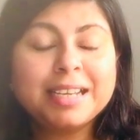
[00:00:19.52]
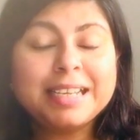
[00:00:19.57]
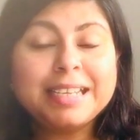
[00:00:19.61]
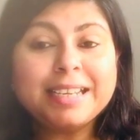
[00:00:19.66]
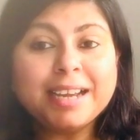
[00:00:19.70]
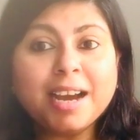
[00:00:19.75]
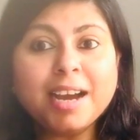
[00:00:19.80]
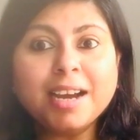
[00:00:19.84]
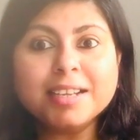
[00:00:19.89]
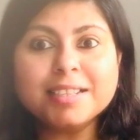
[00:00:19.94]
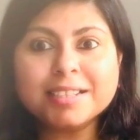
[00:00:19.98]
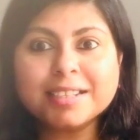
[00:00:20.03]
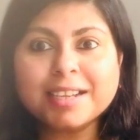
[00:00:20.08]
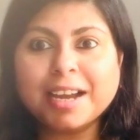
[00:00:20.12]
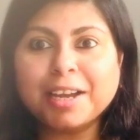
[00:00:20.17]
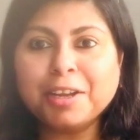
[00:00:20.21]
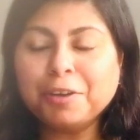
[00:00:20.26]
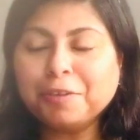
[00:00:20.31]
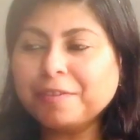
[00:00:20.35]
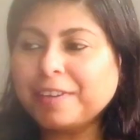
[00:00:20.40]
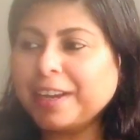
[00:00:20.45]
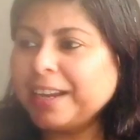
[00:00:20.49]
yeah, it's kind
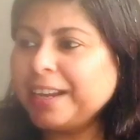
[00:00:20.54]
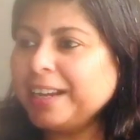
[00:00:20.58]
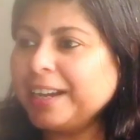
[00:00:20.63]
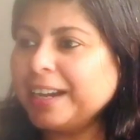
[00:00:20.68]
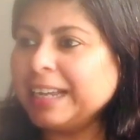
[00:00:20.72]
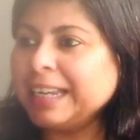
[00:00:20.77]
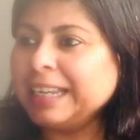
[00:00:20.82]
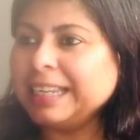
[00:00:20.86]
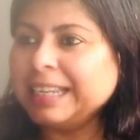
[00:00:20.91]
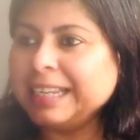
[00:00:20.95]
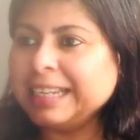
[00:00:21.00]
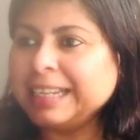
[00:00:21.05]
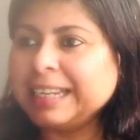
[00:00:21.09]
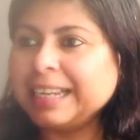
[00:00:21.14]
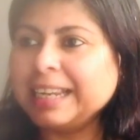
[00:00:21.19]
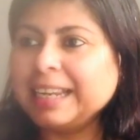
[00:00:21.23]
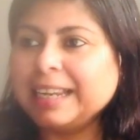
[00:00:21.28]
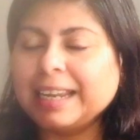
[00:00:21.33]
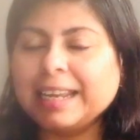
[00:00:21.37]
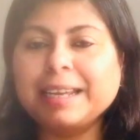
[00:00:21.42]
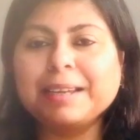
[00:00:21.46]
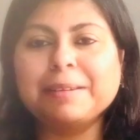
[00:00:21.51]
of getting a little
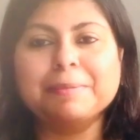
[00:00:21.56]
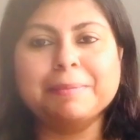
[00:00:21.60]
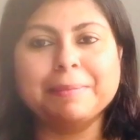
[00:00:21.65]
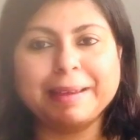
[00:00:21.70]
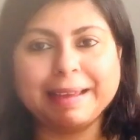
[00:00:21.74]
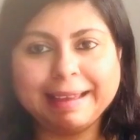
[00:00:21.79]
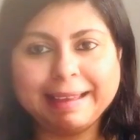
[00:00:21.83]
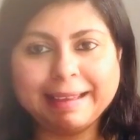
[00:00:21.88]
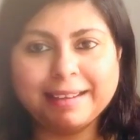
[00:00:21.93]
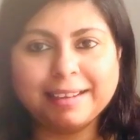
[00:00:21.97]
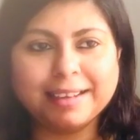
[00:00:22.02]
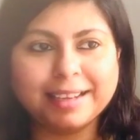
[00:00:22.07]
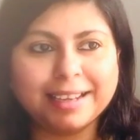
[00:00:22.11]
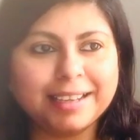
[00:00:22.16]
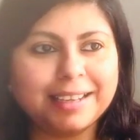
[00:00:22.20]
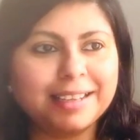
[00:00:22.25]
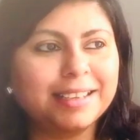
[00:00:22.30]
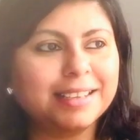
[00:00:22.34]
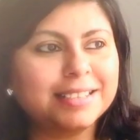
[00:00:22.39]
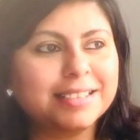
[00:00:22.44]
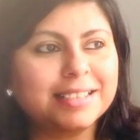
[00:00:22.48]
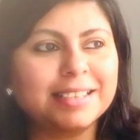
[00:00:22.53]
like, man, like
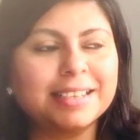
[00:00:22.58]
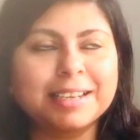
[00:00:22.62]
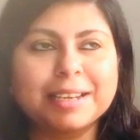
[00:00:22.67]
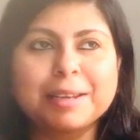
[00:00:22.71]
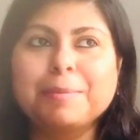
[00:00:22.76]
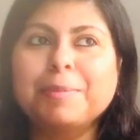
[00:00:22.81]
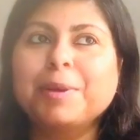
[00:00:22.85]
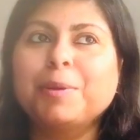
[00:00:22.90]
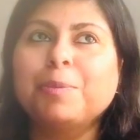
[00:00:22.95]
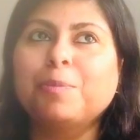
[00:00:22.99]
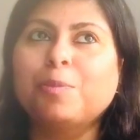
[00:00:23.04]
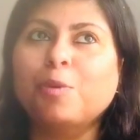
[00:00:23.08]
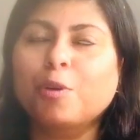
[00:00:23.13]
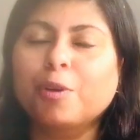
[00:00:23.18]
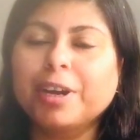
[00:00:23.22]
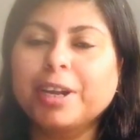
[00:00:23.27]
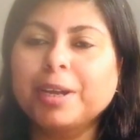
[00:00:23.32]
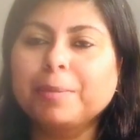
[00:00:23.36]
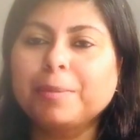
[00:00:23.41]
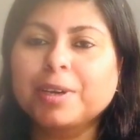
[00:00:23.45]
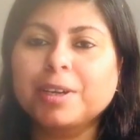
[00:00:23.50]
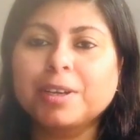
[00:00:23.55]
it's a little bit
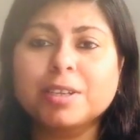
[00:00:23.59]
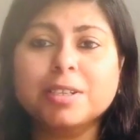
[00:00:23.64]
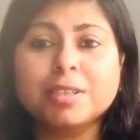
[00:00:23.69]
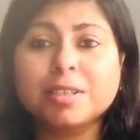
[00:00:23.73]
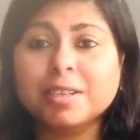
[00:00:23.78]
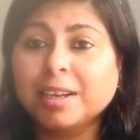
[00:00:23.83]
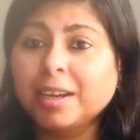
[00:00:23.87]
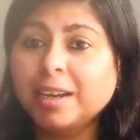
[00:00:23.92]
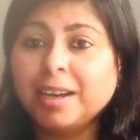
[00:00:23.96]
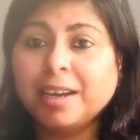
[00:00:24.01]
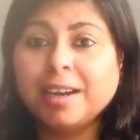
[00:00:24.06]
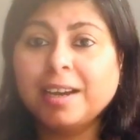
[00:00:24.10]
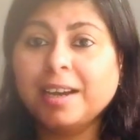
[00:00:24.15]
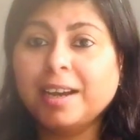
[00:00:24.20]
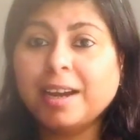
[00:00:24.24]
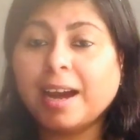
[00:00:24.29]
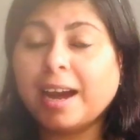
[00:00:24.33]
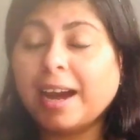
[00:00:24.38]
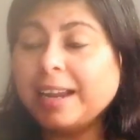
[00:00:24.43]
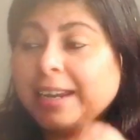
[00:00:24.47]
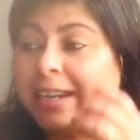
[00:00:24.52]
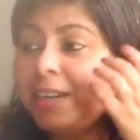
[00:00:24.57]
boring because
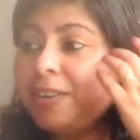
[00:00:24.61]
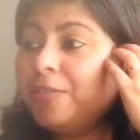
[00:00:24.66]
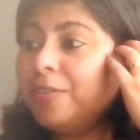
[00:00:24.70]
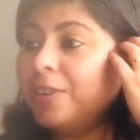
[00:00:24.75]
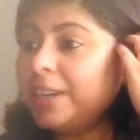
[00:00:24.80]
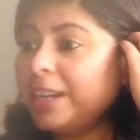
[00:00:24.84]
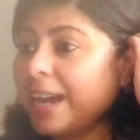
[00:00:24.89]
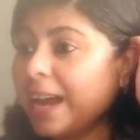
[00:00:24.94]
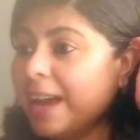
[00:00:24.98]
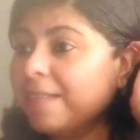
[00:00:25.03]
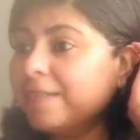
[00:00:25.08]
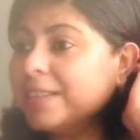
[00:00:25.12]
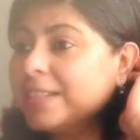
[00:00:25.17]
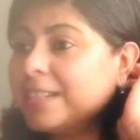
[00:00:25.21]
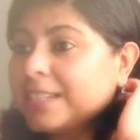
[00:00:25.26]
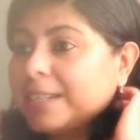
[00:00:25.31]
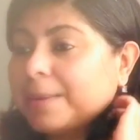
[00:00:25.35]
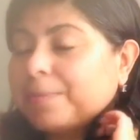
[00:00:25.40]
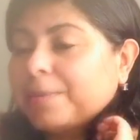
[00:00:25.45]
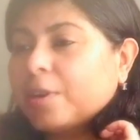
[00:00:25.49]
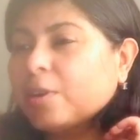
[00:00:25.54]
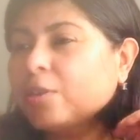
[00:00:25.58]
I literally haven't
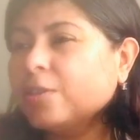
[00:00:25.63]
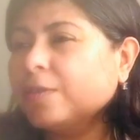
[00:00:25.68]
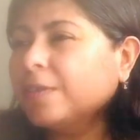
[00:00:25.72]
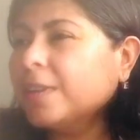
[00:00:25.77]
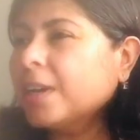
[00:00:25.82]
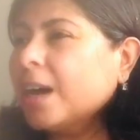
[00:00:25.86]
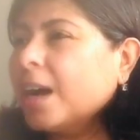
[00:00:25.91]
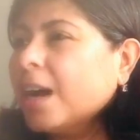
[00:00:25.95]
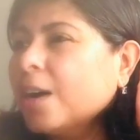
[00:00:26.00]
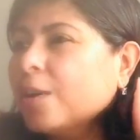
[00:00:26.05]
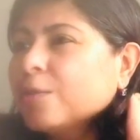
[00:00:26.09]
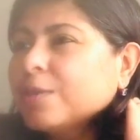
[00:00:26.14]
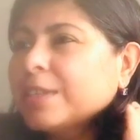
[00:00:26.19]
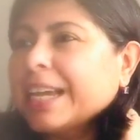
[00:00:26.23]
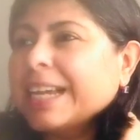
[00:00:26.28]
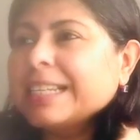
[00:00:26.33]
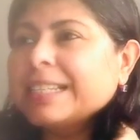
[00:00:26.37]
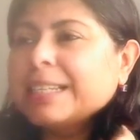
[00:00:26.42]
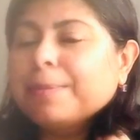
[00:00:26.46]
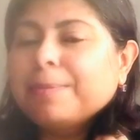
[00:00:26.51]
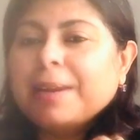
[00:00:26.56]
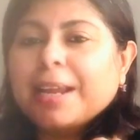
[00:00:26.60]
stepped out of the house
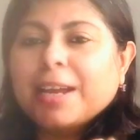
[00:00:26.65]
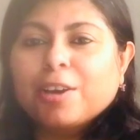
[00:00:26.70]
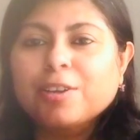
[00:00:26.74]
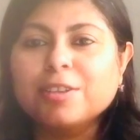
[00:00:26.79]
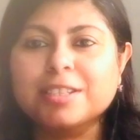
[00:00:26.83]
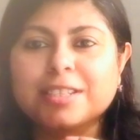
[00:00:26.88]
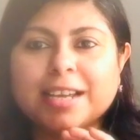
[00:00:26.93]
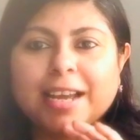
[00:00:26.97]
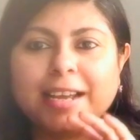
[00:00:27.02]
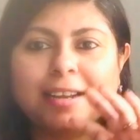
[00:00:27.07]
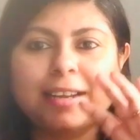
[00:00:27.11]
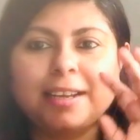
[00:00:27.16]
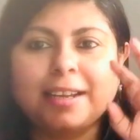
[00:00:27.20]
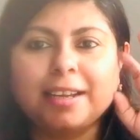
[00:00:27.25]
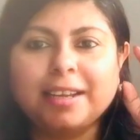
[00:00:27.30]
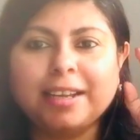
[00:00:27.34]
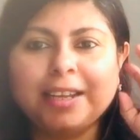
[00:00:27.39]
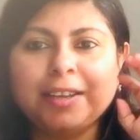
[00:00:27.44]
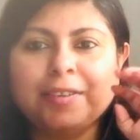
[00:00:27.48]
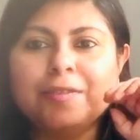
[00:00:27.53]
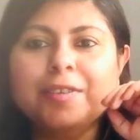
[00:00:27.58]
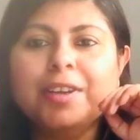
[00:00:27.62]
except like on Saturday
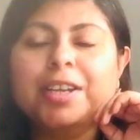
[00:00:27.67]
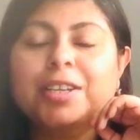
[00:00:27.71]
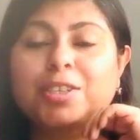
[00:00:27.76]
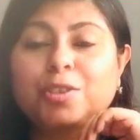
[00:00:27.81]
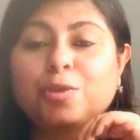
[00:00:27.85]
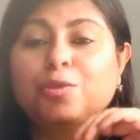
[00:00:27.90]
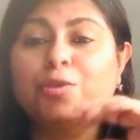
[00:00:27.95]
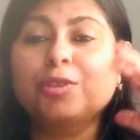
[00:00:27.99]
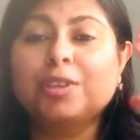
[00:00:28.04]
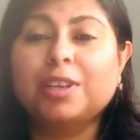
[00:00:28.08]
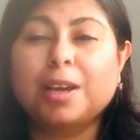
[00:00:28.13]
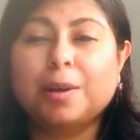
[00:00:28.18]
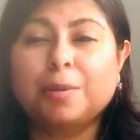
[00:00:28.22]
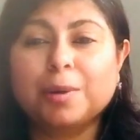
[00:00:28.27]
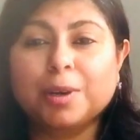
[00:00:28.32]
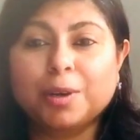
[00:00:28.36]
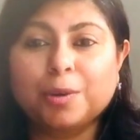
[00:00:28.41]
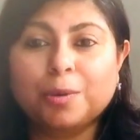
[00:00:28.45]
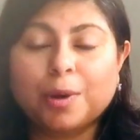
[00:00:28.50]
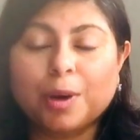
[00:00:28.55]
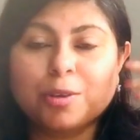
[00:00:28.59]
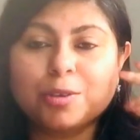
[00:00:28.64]
evenings. Usually I will
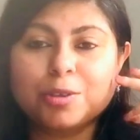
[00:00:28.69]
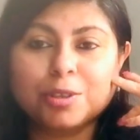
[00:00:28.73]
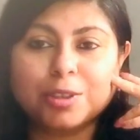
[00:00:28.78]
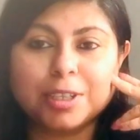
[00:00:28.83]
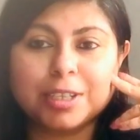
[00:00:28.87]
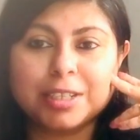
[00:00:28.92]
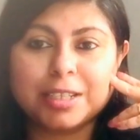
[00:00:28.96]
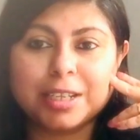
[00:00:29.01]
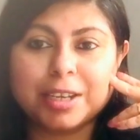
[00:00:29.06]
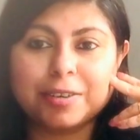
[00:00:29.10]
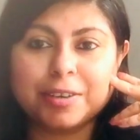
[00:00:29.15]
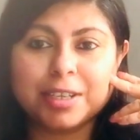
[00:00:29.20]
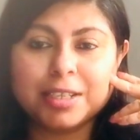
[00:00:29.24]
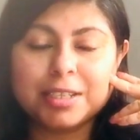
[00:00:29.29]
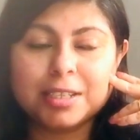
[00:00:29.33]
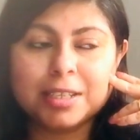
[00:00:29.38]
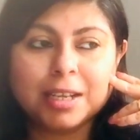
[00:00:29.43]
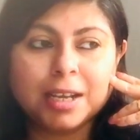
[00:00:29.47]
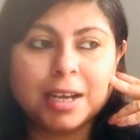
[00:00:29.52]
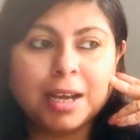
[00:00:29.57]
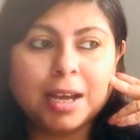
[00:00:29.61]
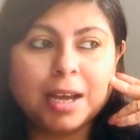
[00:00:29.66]
go out to the terrace,
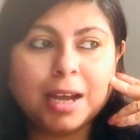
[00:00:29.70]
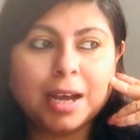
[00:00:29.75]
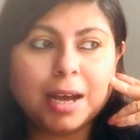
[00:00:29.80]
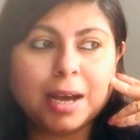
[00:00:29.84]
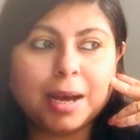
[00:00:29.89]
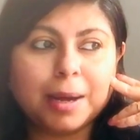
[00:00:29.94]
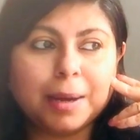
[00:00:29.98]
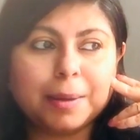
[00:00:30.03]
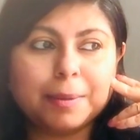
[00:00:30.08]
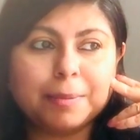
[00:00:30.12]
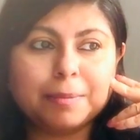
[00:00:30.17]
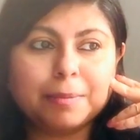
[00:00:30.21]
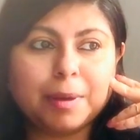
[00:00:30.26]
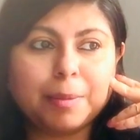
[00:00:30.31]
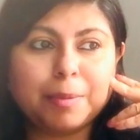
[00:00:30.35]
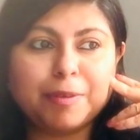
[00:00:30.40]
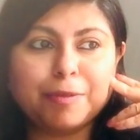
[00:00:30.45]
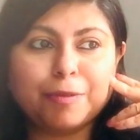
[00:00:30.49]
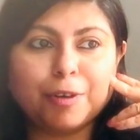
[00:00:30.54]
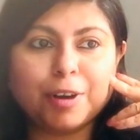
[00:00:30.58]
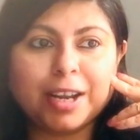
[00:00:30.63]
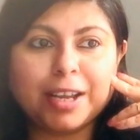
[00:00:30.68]
maybe
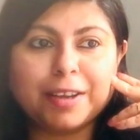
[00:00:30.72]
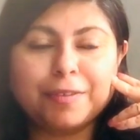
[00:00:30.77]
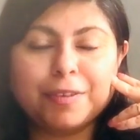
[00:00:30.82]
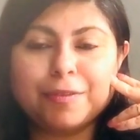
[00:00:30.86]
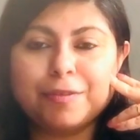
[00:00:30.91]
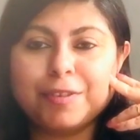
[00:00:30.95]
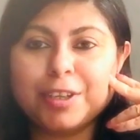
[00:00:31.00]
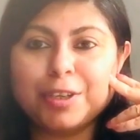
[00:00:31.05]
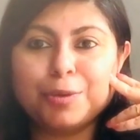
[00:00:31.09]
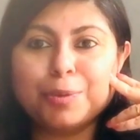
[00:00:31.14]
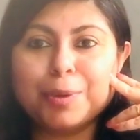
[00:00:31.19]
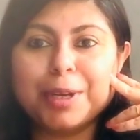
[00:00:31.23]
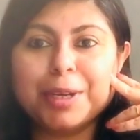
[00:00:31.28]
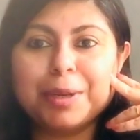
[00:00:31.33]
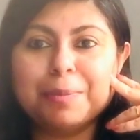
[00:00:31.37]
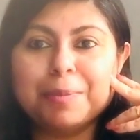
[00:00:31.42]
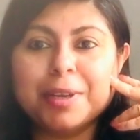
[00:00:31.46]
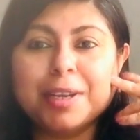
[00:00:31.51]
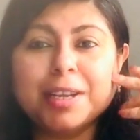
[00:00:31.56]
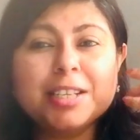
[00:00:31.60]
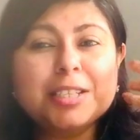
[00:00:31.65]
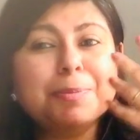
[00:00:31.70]
for like 15-20
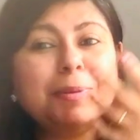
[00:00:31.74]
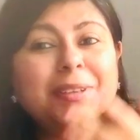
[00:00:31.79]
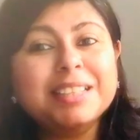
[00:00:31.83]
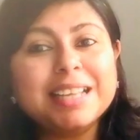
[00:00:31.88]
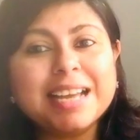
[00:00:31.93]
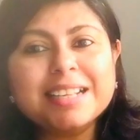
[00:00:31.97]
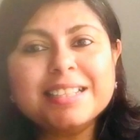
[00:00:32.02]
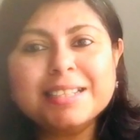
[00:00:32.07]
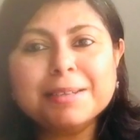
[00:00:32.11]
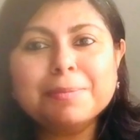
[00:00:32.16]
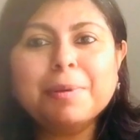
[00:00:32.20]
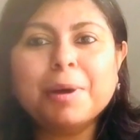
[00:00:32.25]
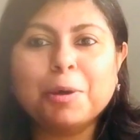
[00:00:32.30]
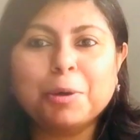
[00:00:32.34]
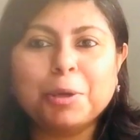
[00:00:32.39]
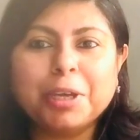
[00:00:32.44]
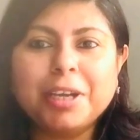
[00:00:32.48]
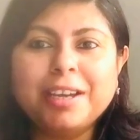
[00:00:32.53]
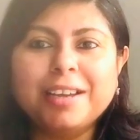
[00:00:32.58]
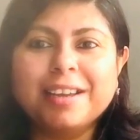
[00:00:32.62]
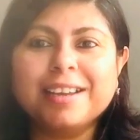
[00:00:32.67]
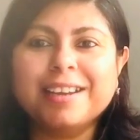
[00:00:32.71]
minutes, but that's about
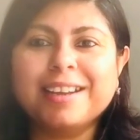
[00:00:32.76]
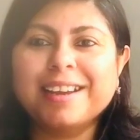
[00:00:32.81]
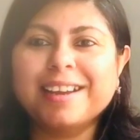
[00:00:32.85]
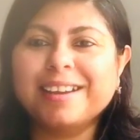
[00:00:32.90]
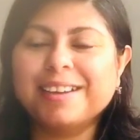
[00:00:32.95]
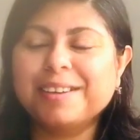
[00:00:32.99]
it.